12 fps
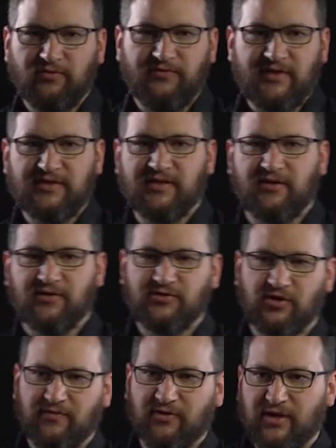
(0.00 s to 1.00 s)
vCenter
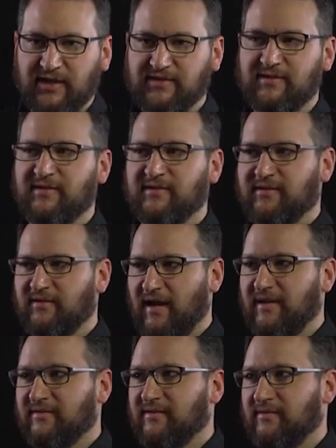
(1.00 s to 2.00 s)
server instance
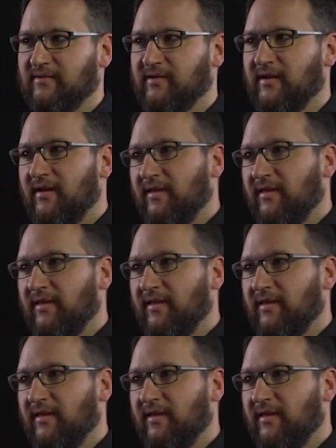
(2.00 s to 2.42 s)
license